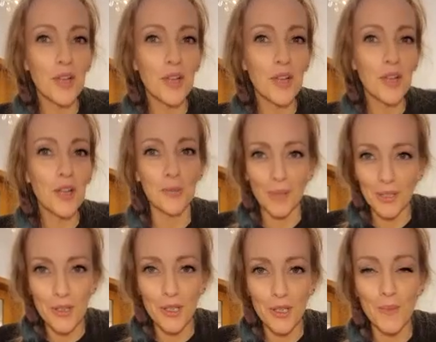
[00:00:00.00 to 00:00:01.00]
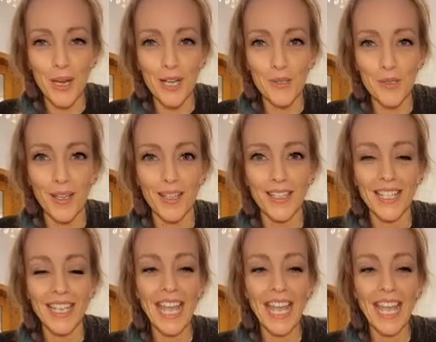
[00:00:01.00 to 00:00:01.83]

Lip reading: They don't talk about their stress management.